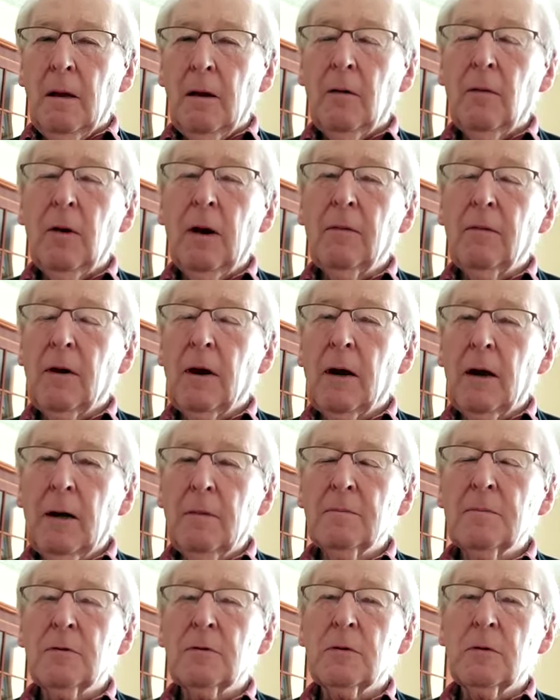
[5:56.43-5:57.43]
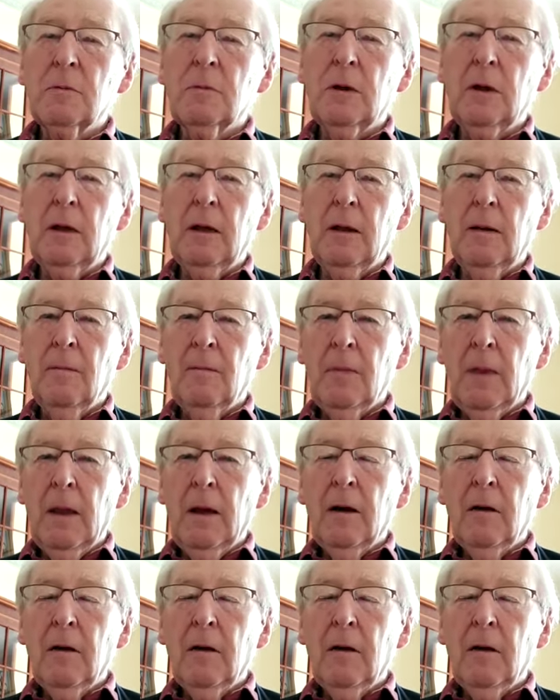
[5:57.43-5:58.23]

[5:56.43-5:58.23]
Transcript: whoever comes to me,